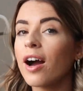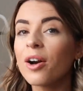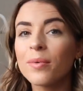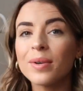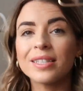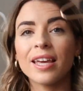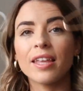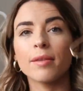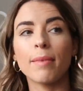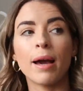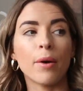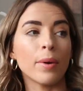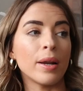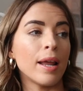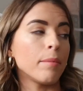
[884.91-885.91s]
I always get them
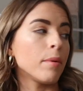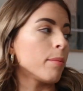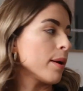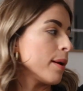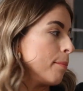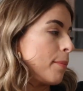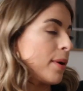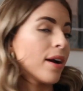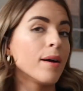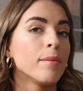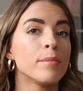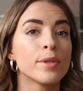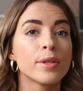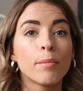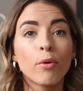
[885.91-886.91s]
out when leopard print
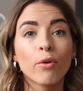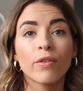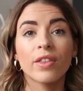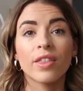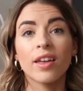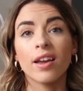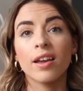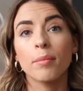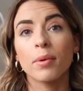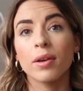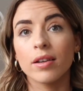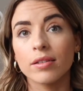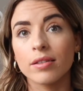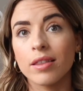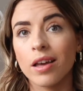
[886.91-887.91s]
becomes more of a thing
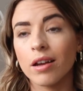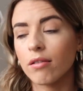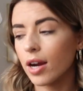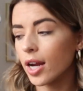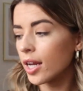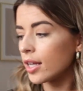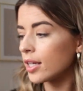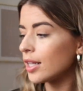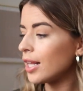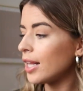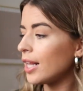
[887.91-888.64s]
because they're great.